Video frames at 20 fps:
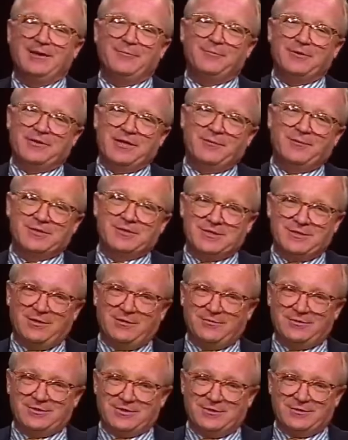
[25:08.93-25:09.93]
But they were
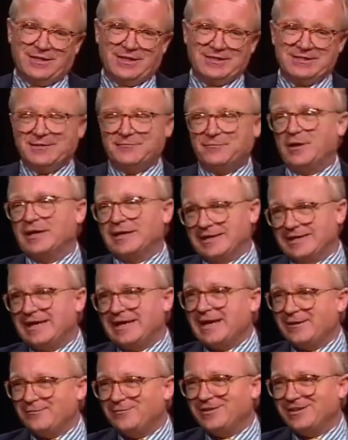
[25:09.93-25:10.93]
so nice, I finally
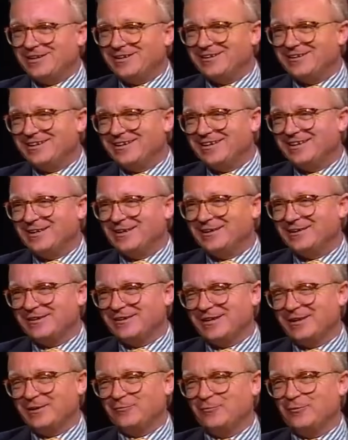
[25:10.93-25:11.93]
gave in
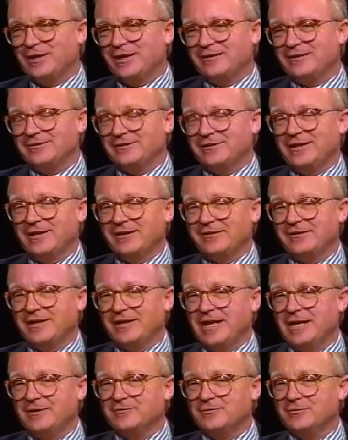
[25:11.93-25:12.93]
and went and had an
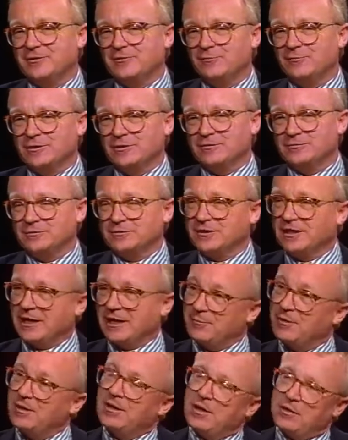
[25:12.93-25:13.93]
absolutely wonderful
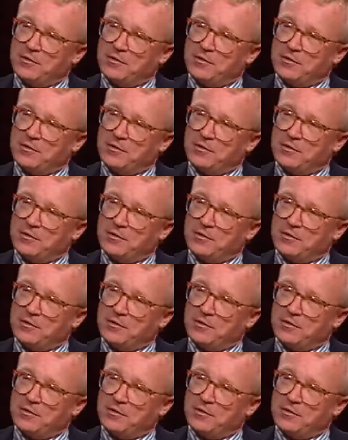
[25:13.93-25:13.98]
time.